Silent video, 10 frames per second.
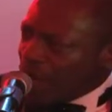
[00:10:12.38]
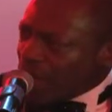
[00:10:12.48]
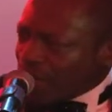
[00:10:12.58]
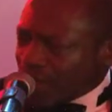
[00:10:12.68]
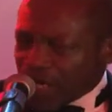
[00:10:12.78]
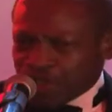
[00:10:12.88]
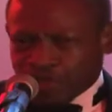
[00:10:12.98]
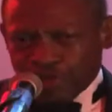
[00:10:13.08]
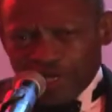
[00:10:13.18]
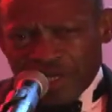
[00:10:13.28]
our
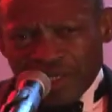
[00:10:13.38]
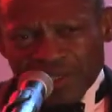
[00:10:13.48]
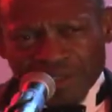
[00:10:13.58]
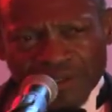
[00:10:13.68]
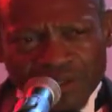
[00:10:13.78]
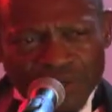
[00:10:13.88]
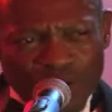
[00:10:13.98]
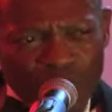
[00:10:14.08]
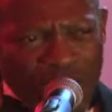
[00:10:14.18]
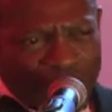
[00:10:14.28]
country,
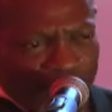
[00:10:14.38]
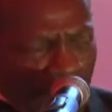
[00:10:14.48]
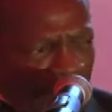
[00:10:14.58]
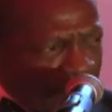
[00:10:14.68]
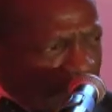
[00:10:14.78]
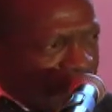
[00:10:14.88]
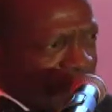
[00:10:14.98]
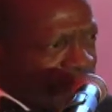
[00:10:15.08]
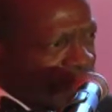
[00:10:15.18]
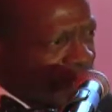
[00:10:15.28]
who have
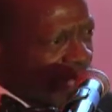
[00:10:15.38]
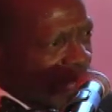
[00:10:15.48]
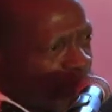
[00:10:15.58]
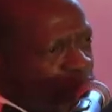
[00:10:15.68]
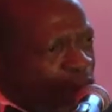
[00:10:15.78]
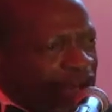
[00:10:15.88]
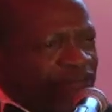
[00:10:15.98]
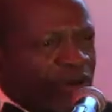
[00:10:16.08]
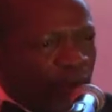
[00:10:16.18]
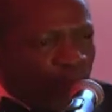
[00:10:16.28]
come, who
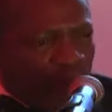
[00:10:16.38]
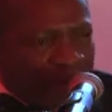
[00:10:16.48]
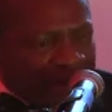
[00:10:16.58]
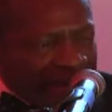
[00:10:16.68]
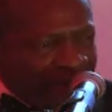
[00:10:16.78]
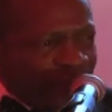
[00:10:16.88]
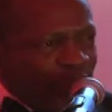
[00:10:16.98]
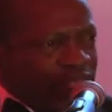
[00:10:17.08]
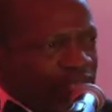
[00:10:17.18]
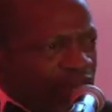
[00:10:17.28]
lived with